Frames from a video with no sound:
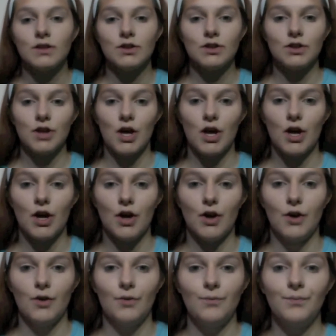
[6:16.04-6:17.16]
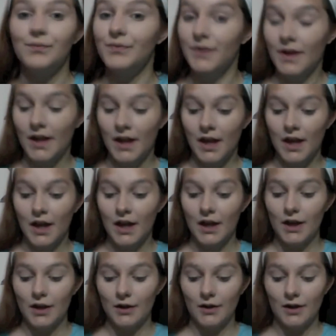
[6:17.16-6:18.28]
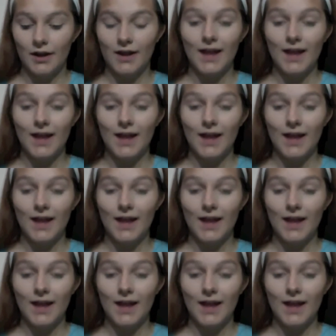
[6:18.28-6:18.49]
So you look